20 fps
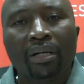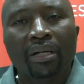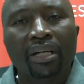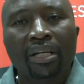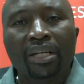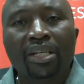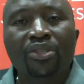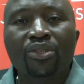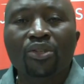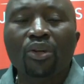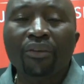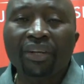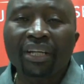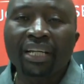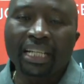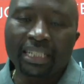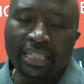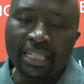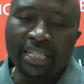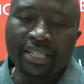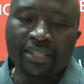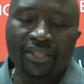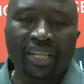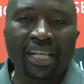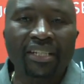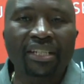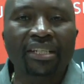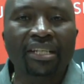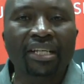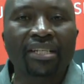Historically, it
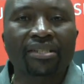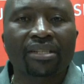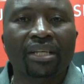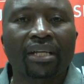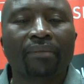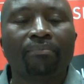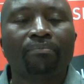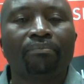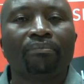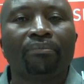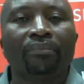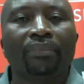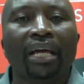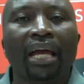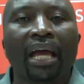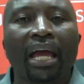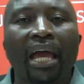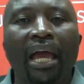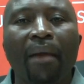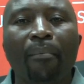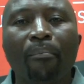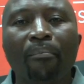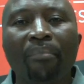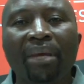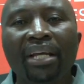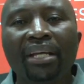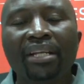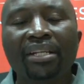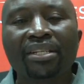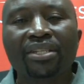started as a
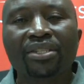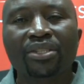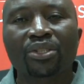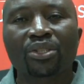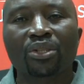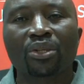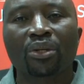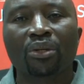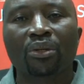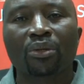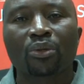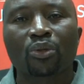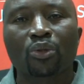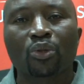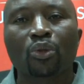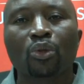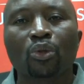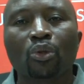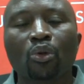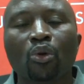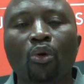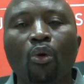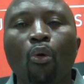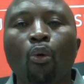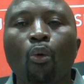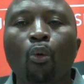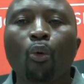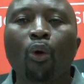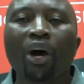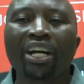means to
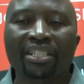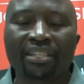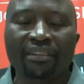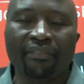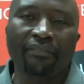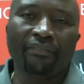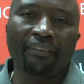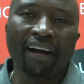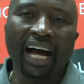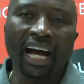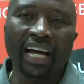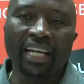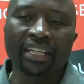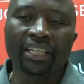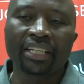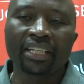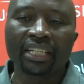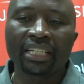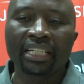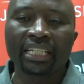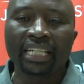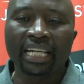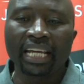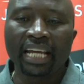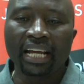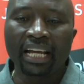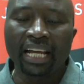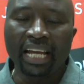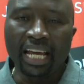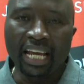quantify
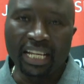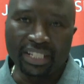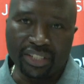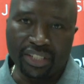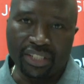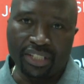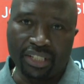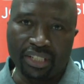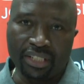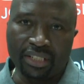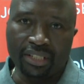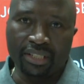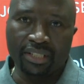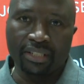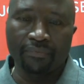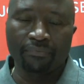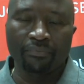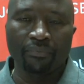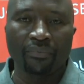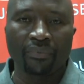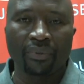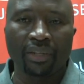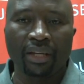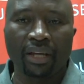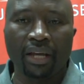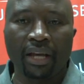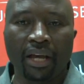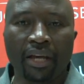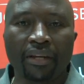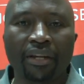entities.
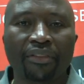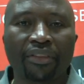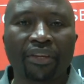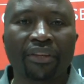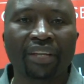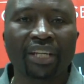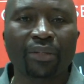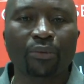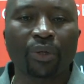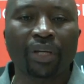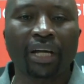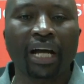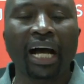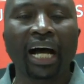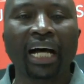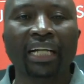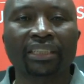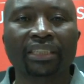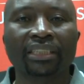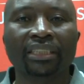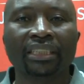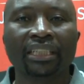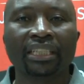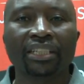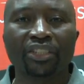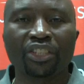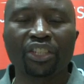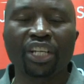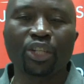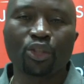Anything that we had
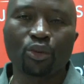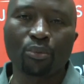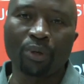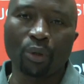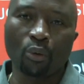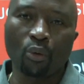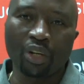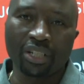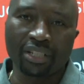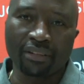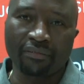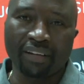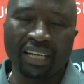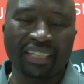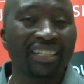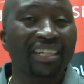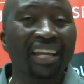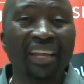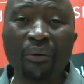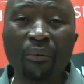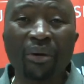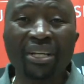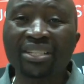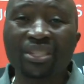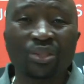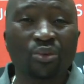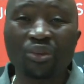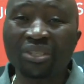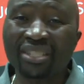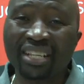needed to be quantified. In other words,
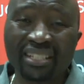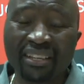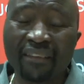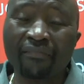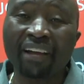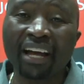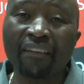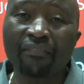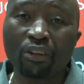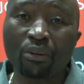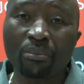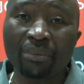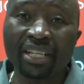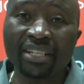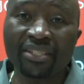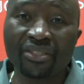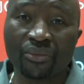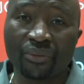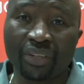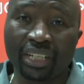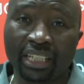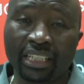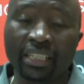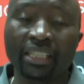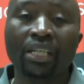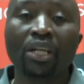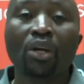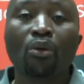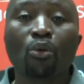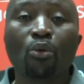it was a survival means, really.
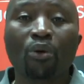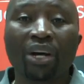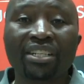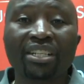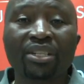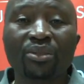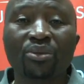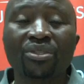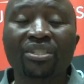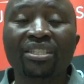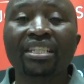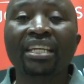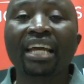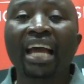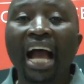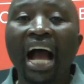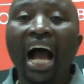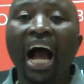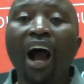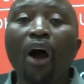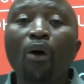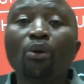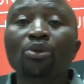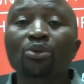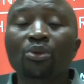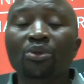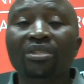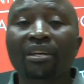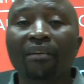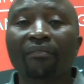We wanted to see how
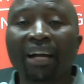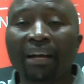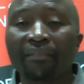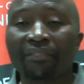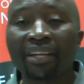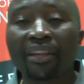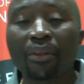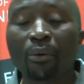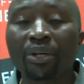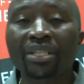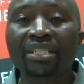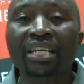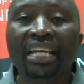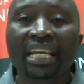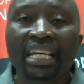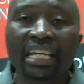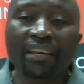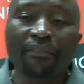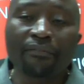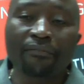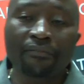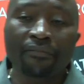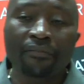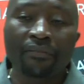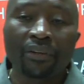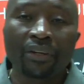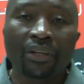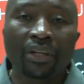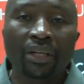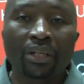to survive. In other words, if
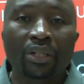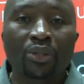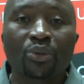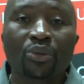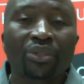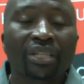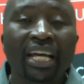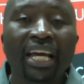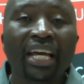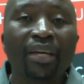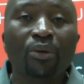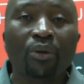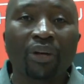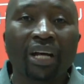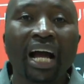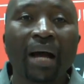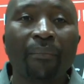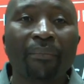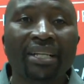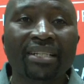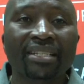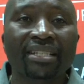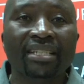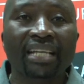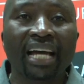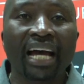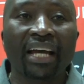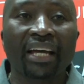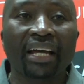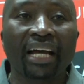today you come and
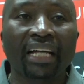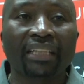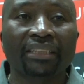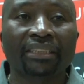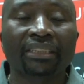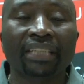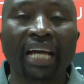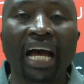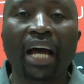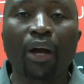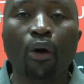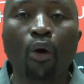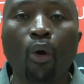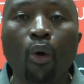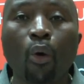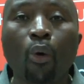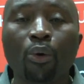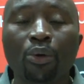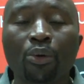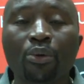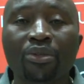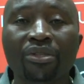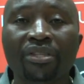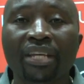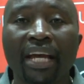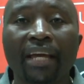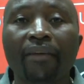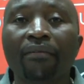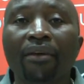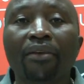I owe you,
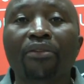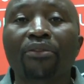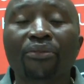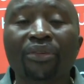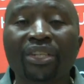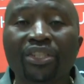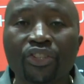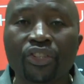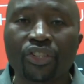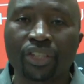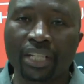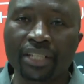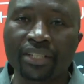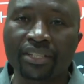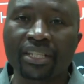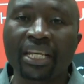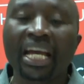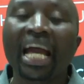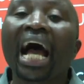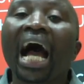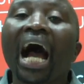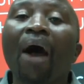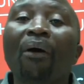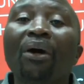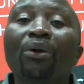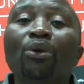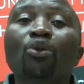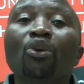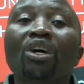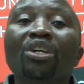say, 3 chickens, how
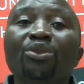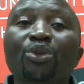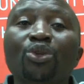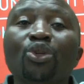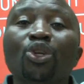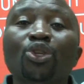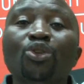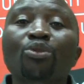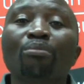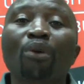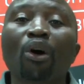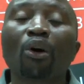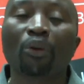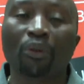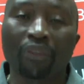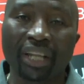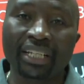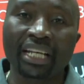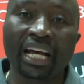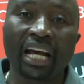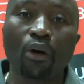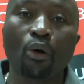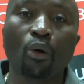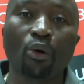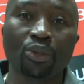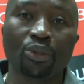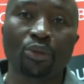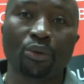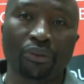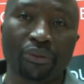are you going to know tomorrow that I
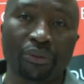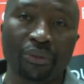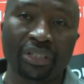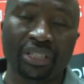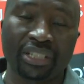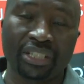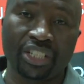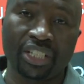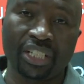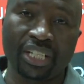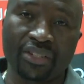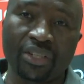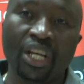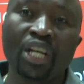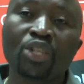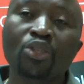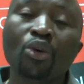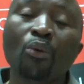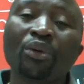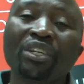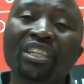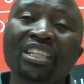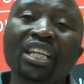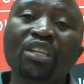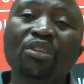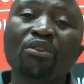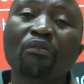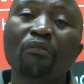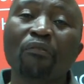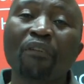owed you 3 chickens? So we needed
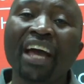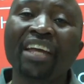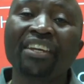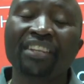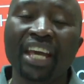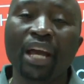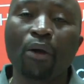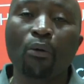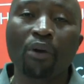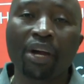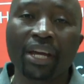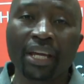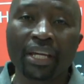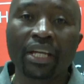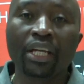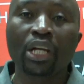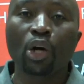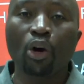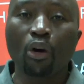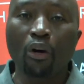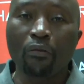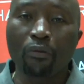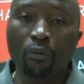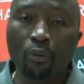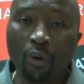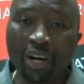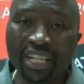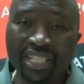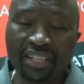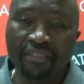to find a way of
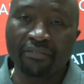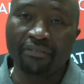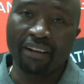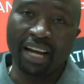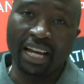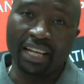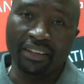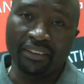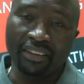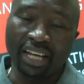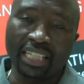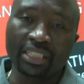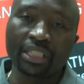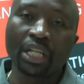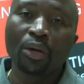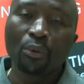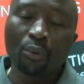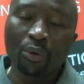quantifying that.